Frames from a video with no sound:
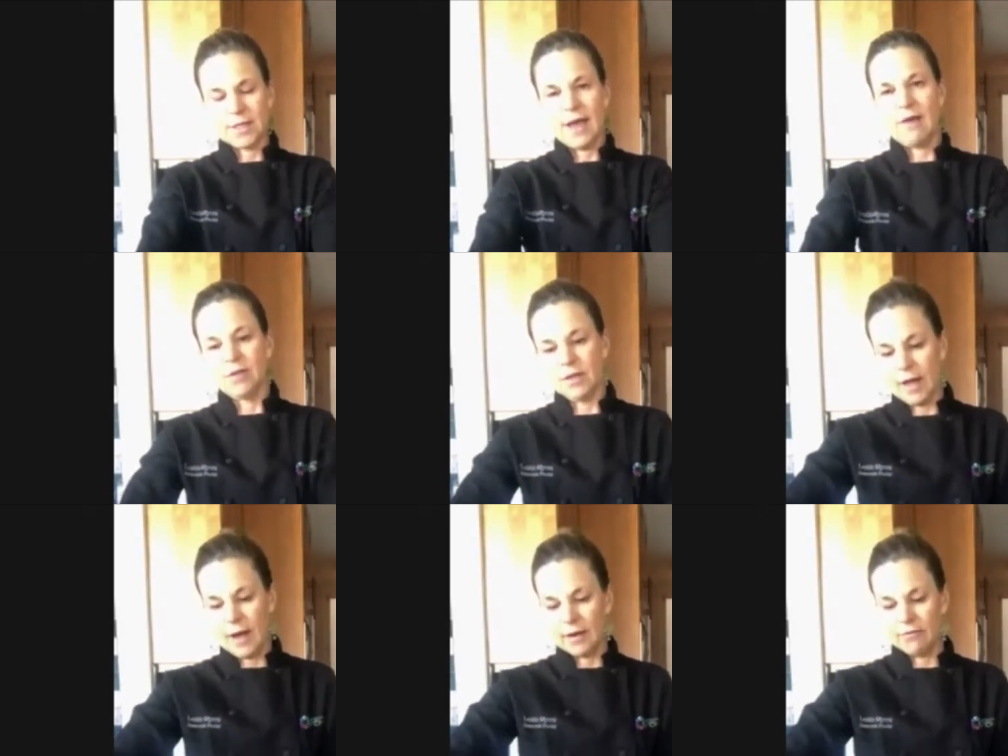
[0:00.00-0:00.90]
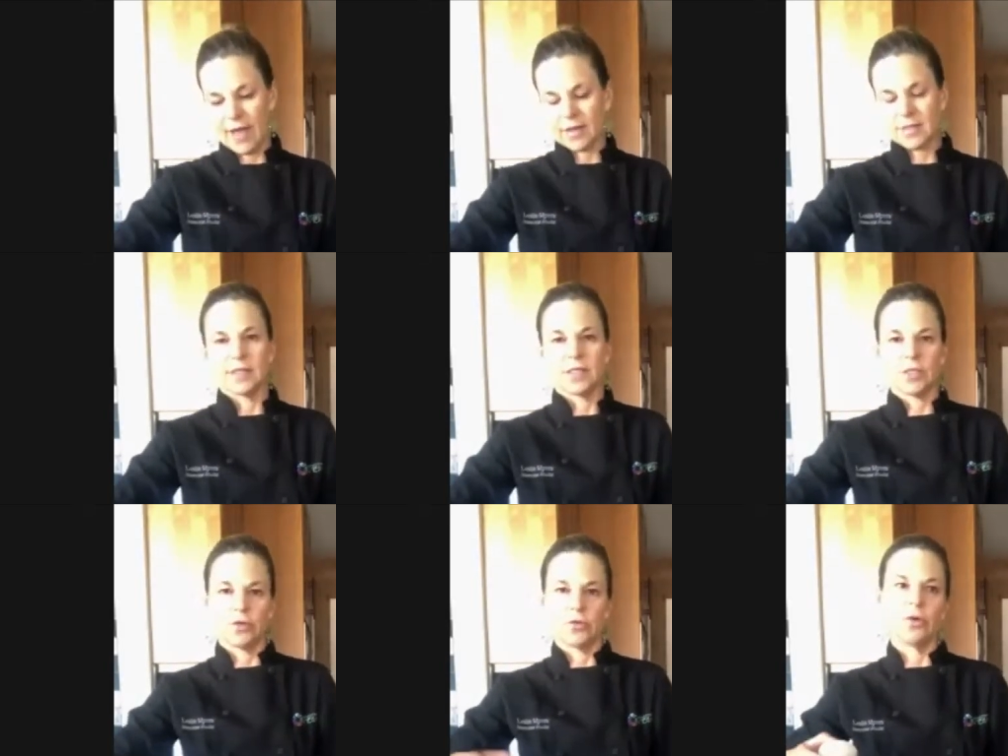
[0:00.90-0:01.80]
have a lot of access
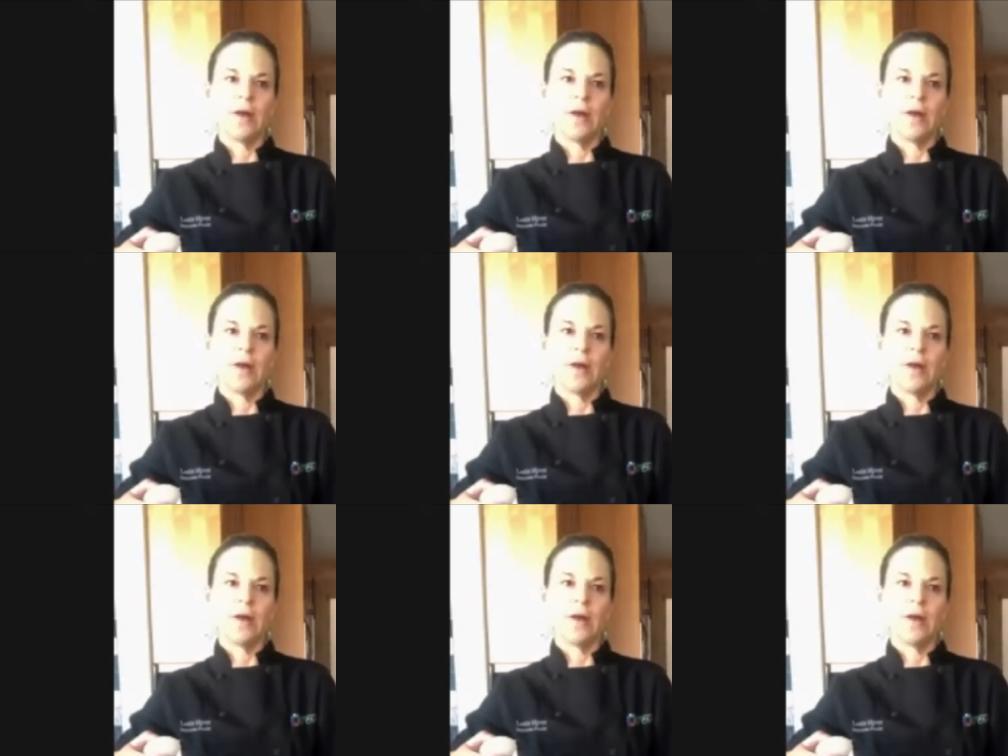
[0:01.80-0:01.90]
to